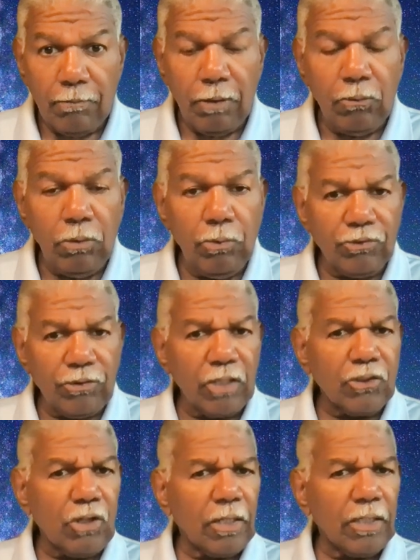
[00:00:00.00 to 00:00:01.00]
But when we
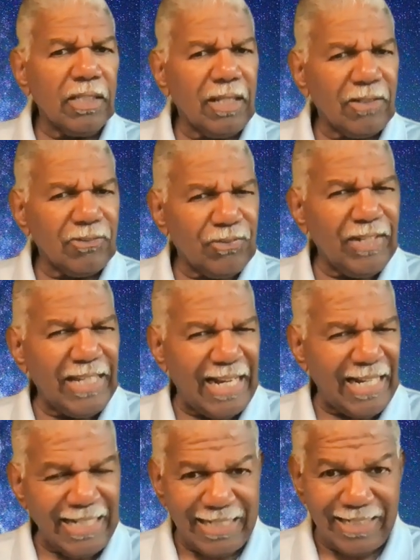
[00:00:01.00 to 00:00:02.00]
start talking lust of the
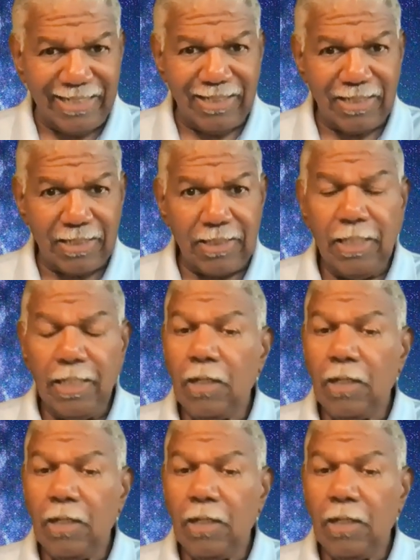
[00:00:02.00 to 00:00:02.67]
eyes,